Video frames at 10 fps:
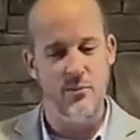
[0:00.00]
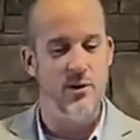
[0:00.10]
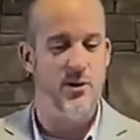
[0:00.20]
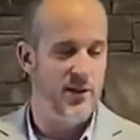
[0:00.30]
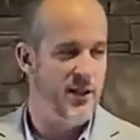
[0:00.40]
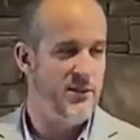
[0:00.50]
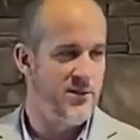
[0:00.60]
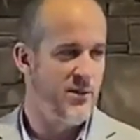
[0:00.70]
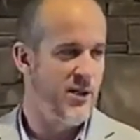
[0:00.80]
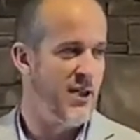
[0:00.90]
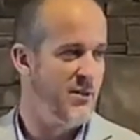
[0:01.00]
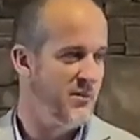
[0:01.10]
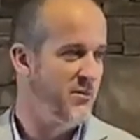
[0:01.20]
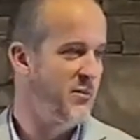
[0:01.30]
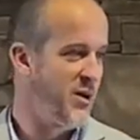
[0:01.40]
We're doing this? Okay,
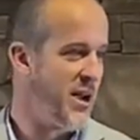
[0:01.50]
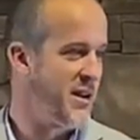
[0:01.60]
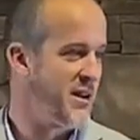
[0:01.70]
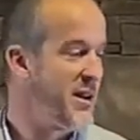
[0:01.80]
great.